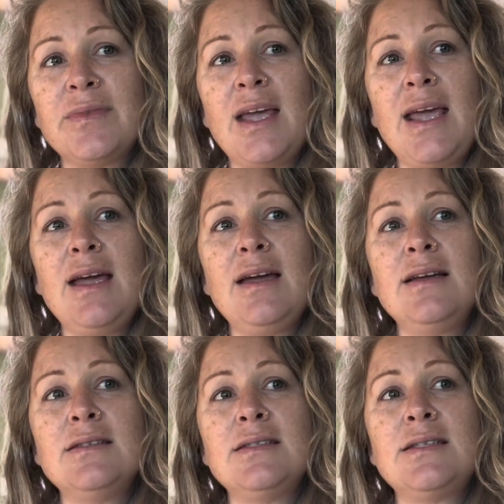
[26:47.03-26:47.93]

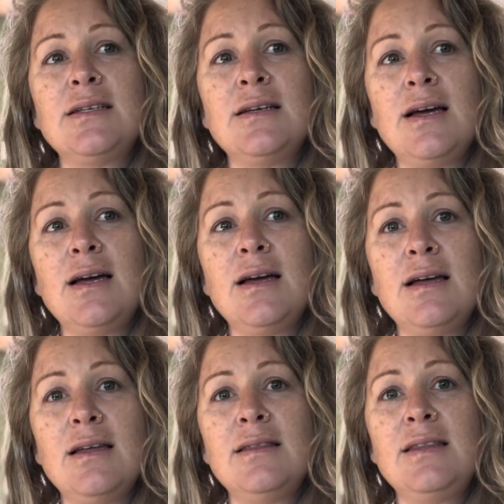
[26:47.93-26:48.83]
And
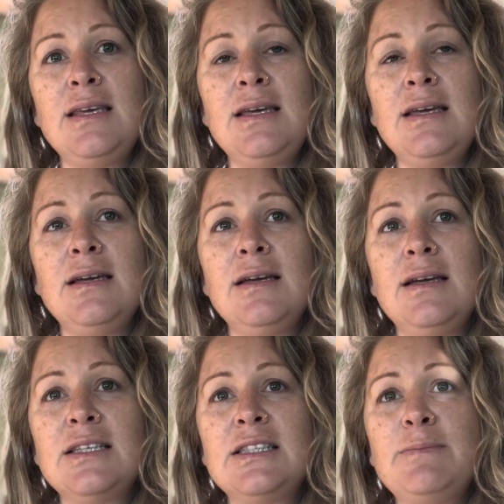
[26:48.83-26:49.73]
the
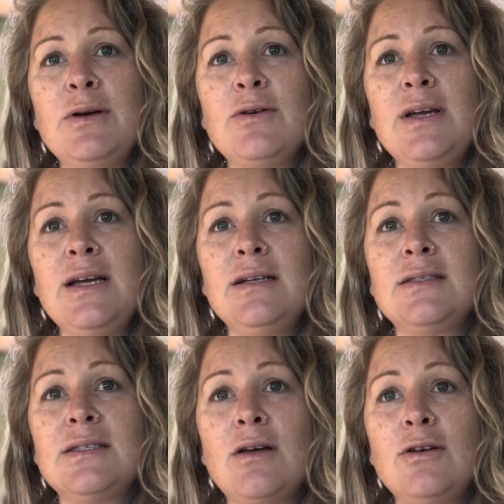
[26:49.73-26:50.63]
experience
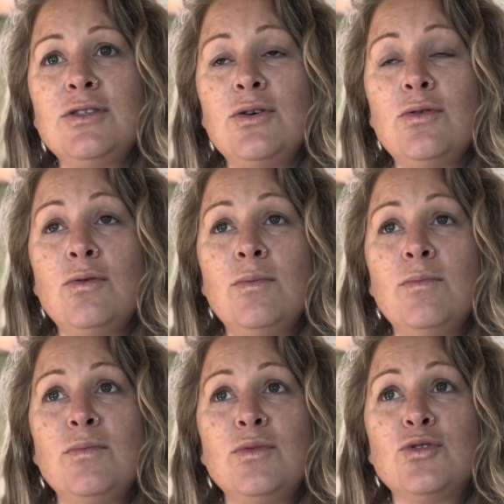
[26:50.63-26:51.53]
is also
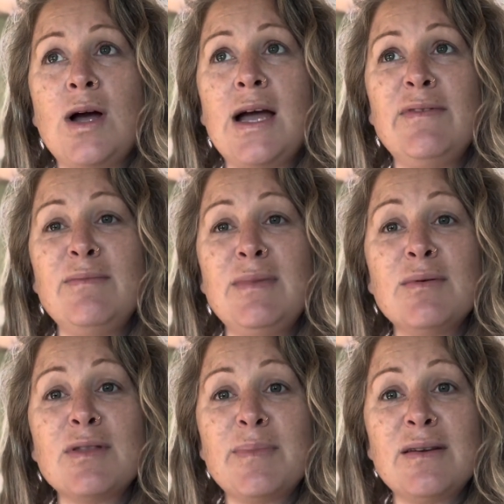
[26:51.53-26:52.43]
driving me
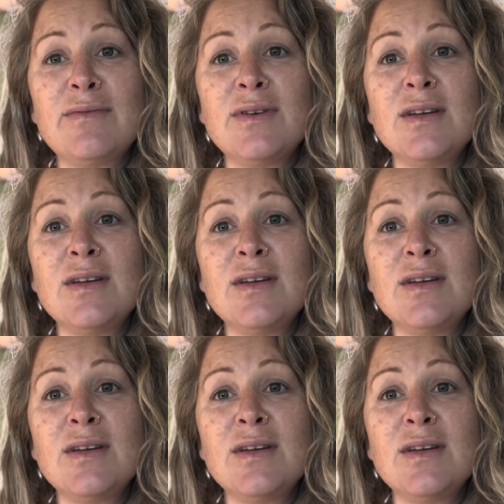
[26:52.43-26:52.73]
with a bit of,